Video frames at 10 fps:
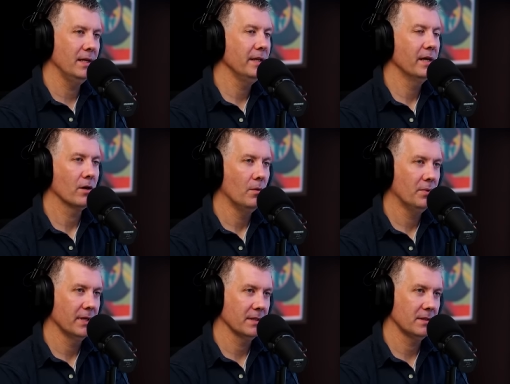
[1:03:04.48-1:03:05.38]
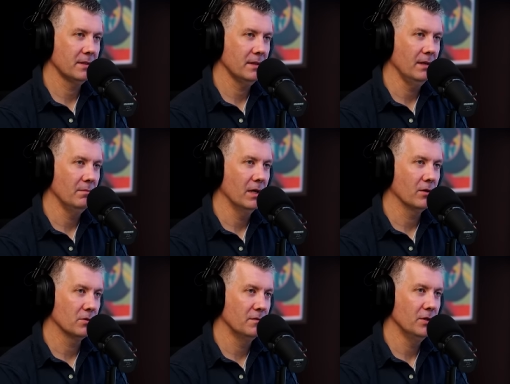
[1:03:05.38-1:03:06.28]
clearly a complex and,
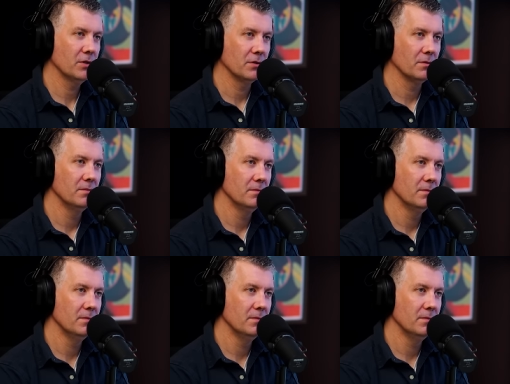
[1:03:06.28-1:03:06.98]
and controversial